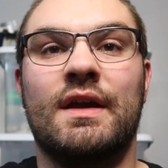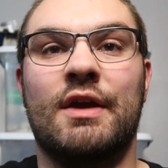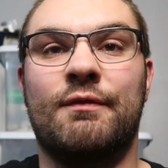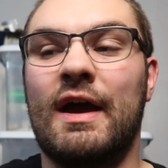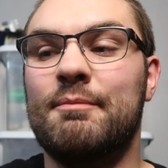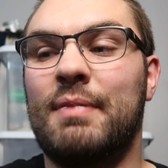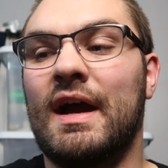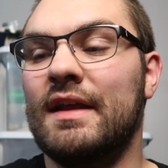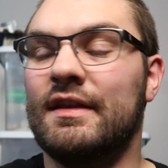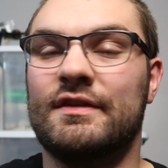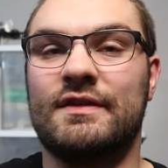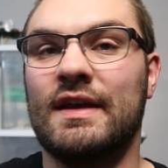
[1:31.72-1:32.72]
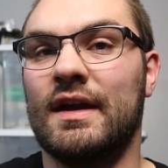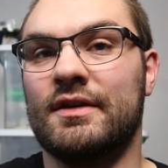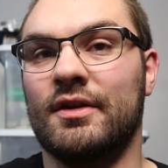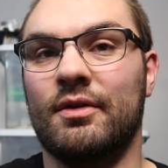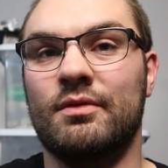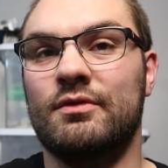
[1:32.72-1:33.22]
if I buy this
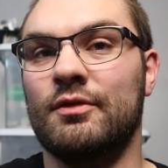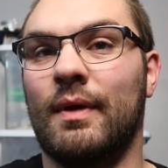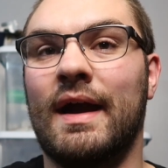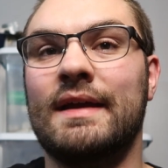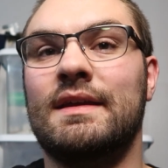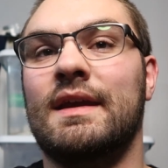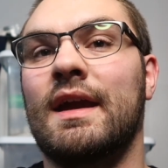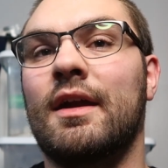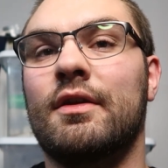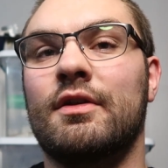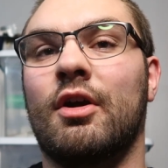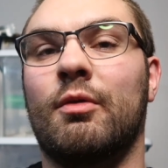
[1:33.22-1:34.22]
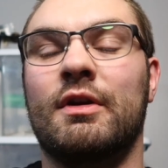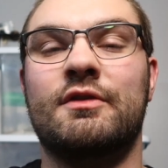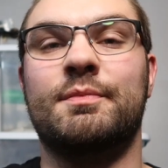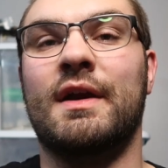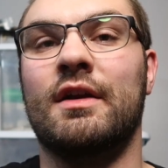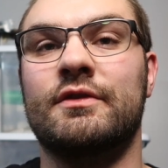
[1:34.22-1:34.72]
gecko, do I care to know what
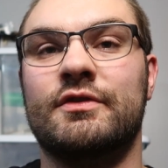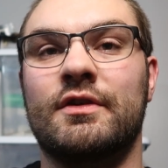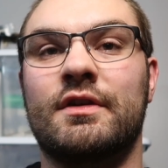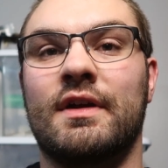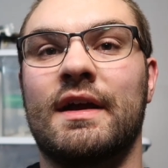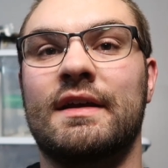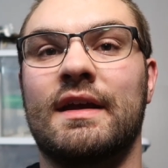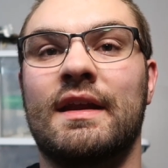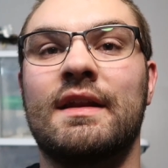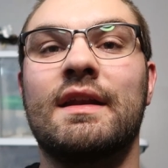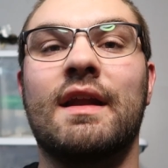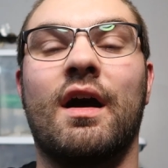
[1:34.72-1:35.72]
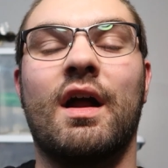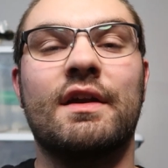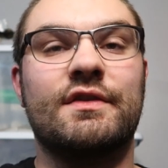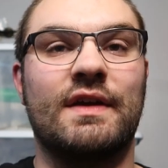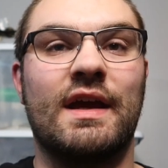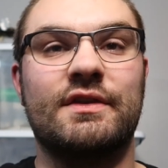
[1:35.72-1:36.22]
its parents look like? And then
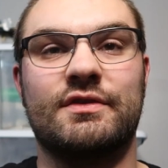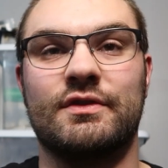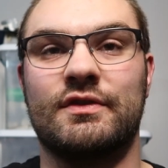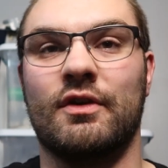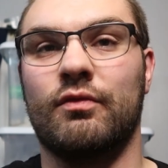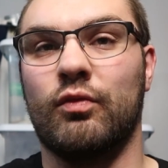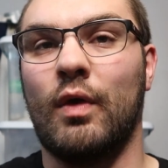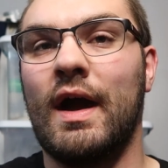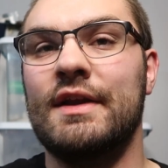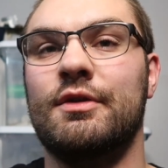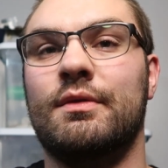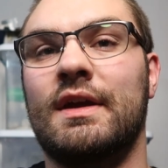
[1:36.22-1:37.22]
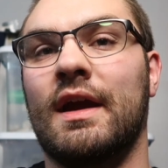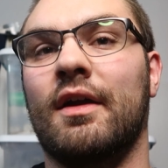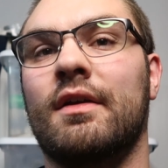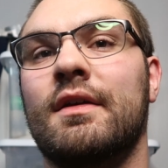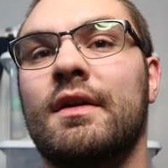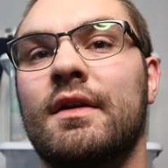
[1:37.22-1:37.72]
honestly ask yourself, why do you
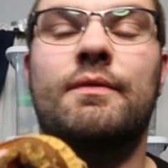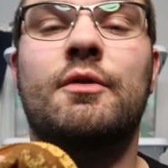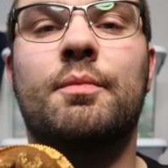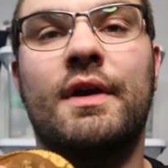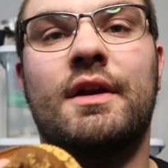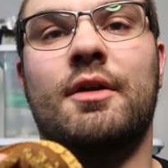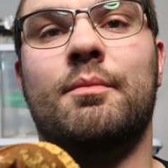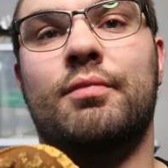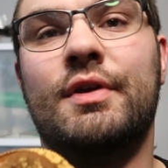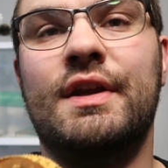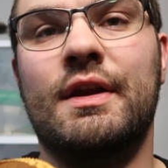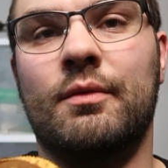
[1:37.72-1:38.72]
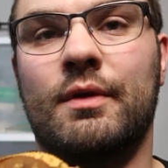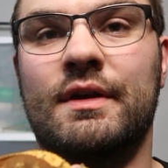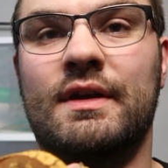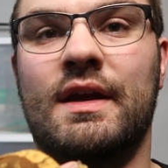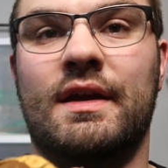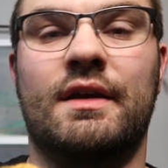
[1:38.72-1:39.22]
care? If you plan on breeding
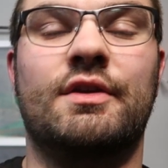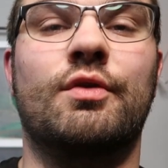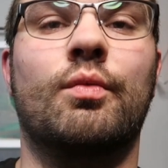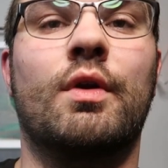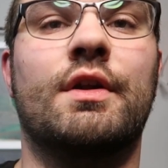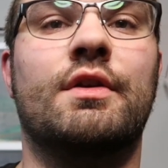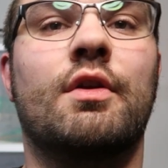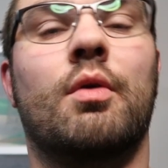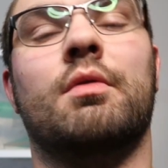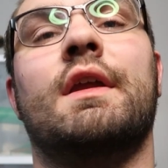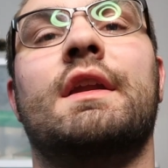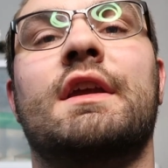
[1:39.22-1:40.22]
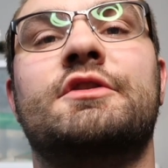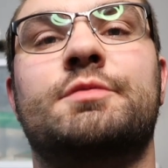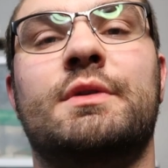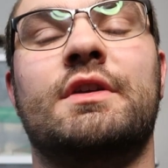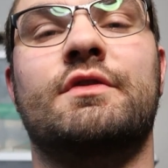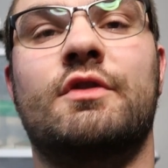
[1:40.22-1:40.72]
one day and you want to know
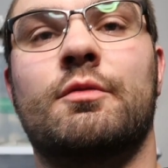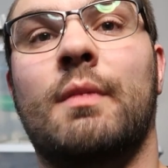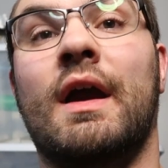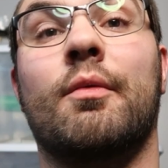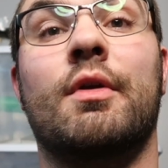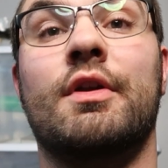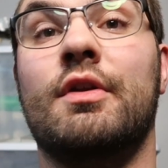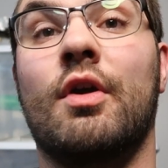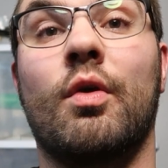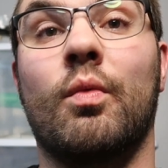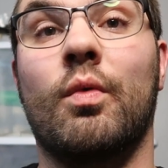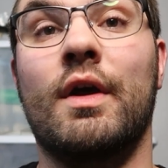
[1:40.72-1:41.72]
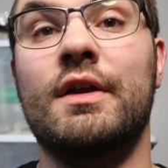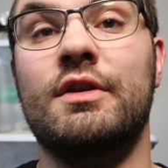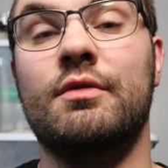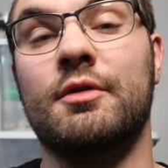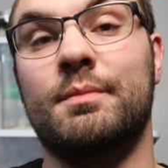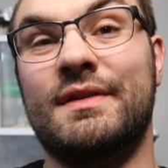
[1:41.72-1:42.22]
lineage because you might want to know what
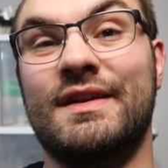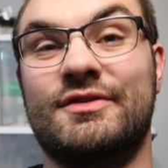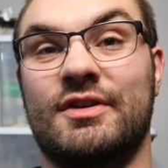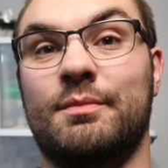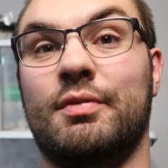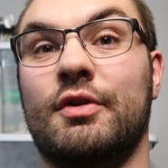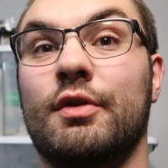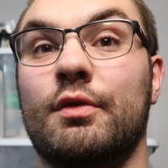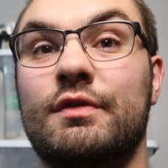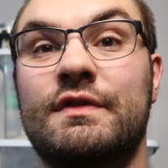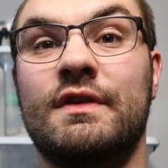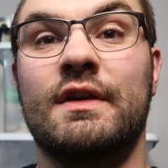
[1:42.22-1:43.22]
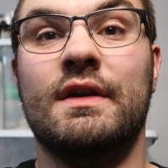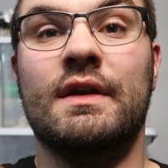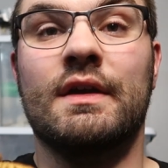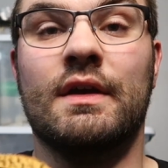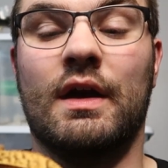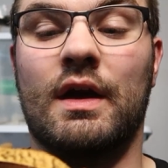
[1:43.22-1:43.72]
you could potentially produce
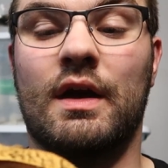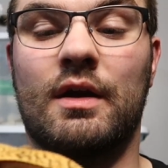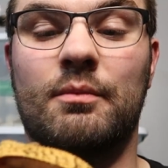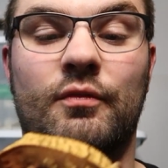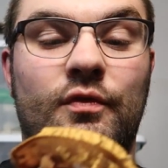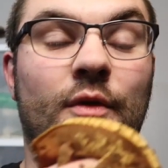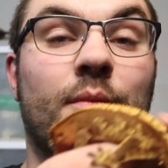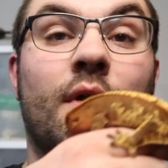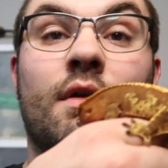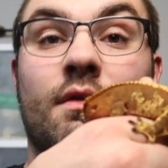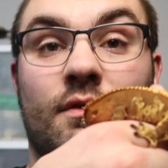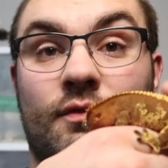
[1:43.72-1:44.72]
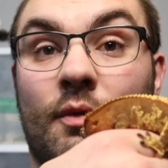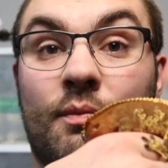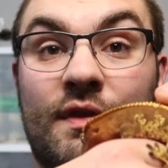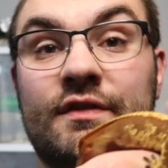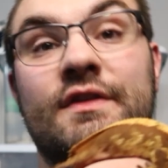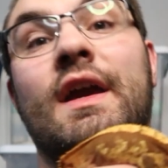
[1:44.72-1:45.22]
from
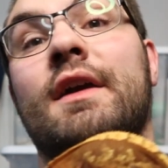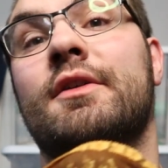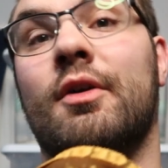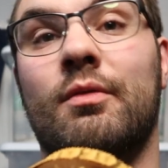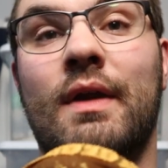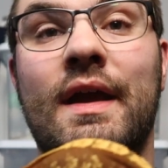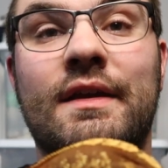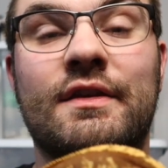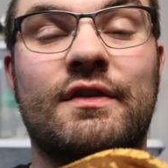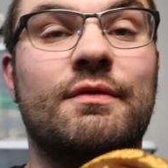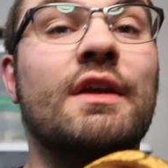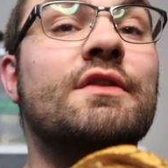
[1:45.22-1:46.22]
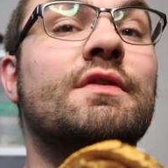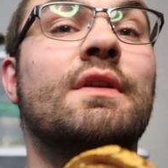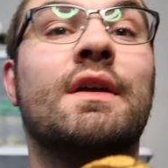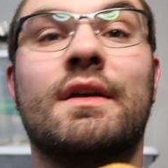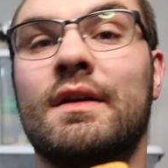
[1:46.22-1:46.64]
this gecko, right? Because if this,